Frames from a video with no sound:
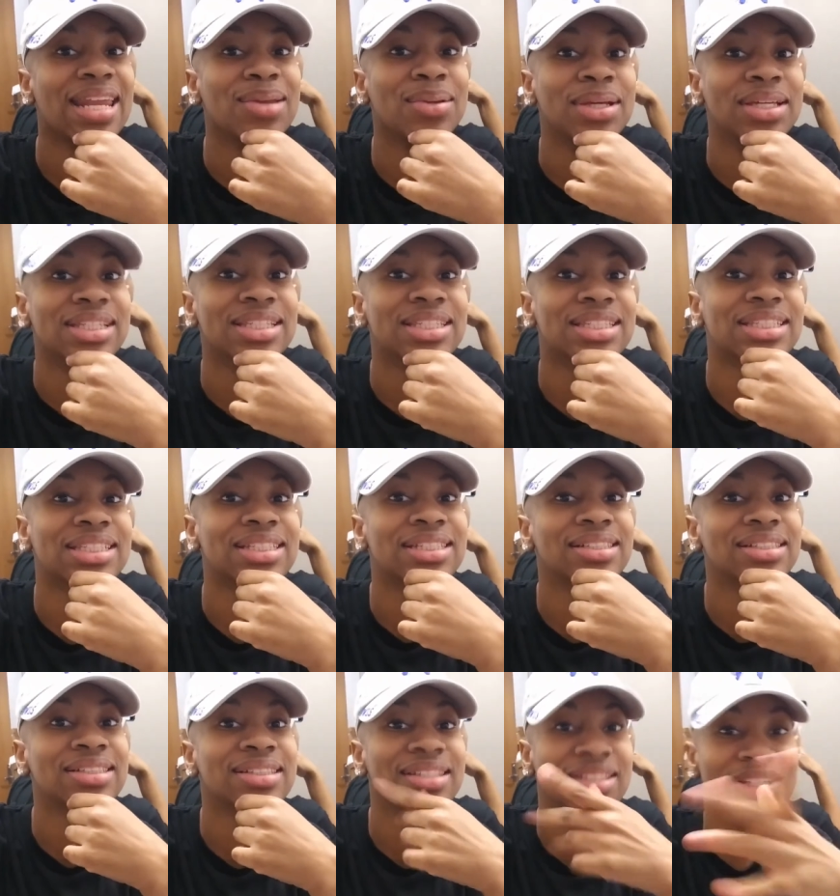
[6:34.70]

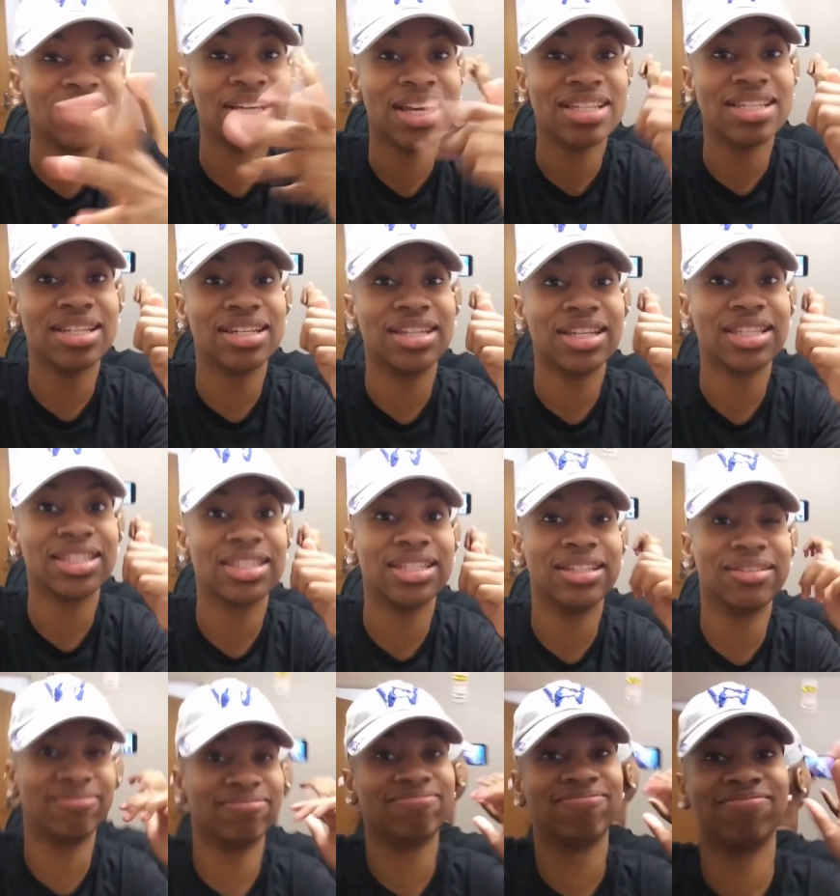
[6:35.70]
Anyways, see you guys in the next
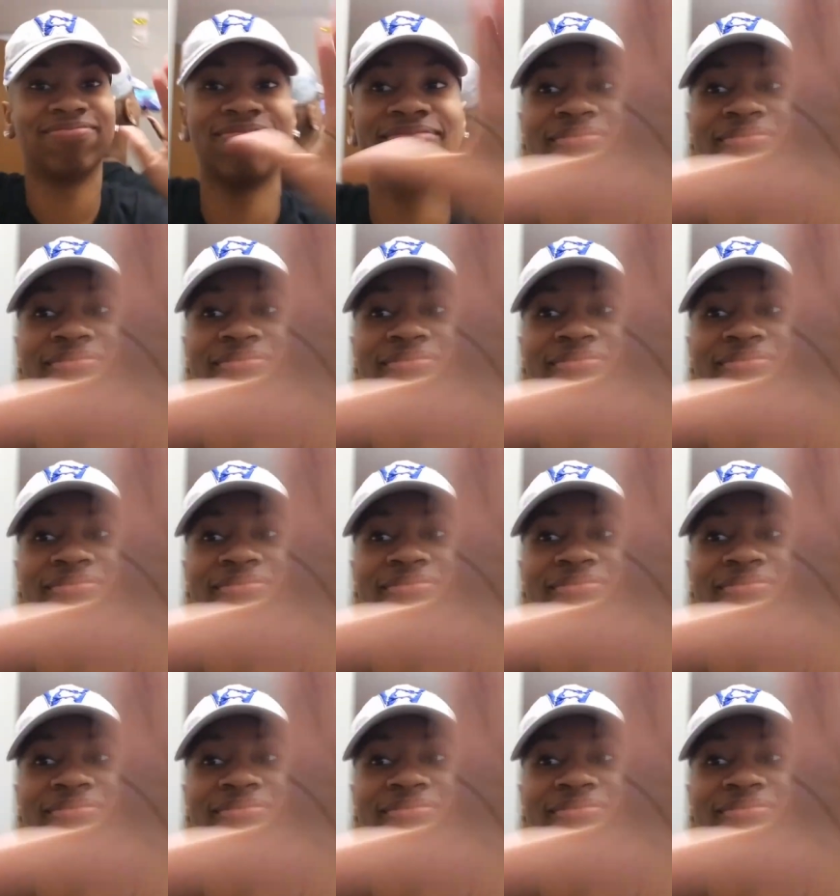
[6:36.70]
scene.